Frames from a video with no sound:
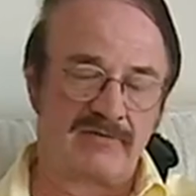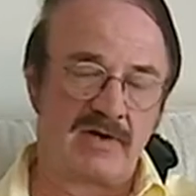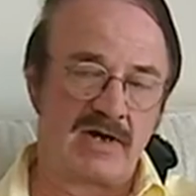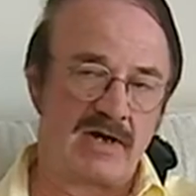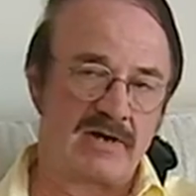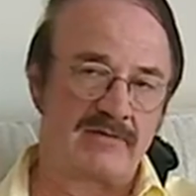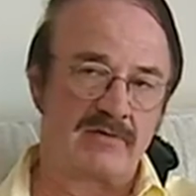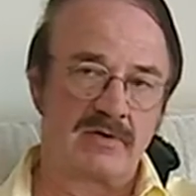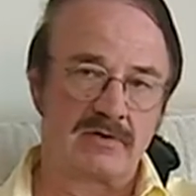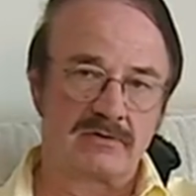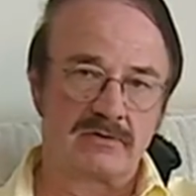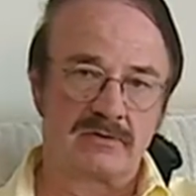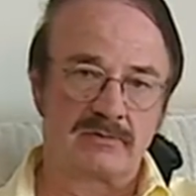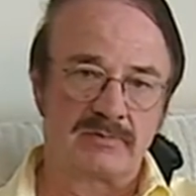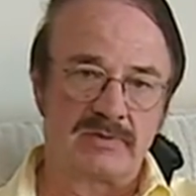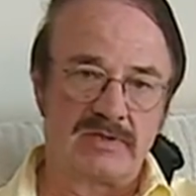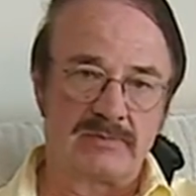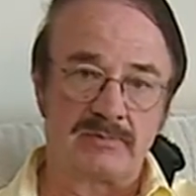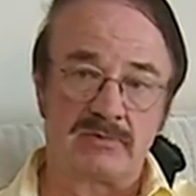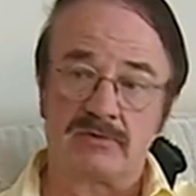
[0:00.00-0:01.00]
people like
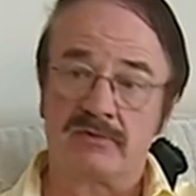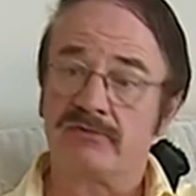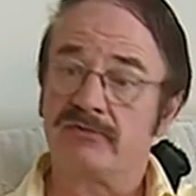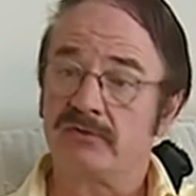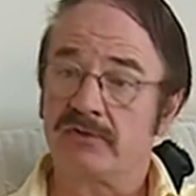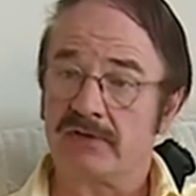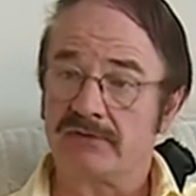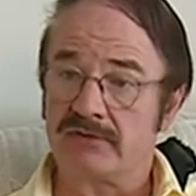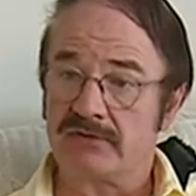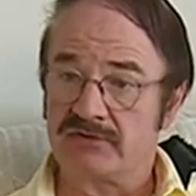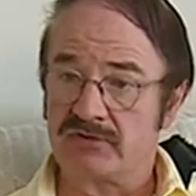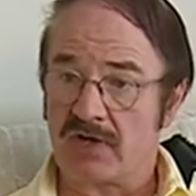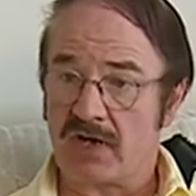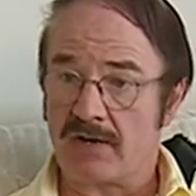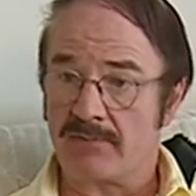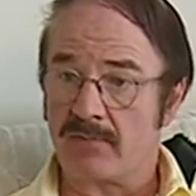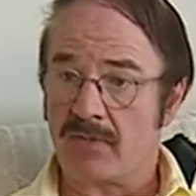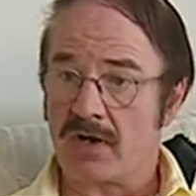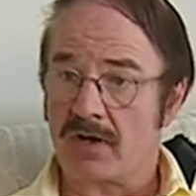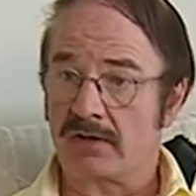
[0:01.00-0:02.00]
Jim Johnson lost
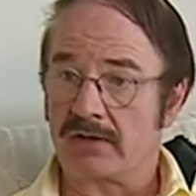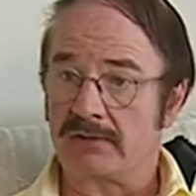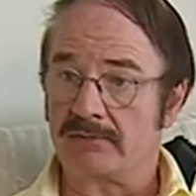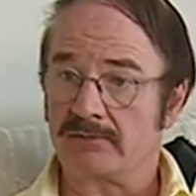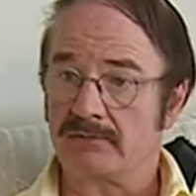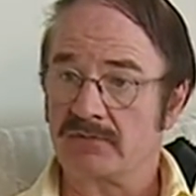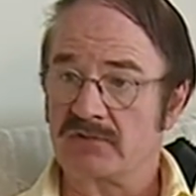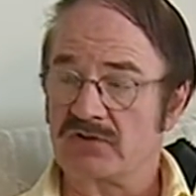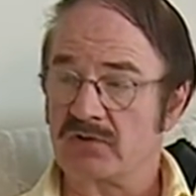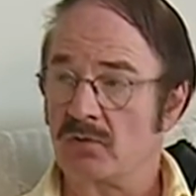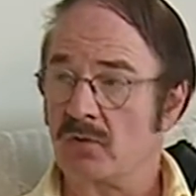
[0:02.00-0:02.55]
their jobs.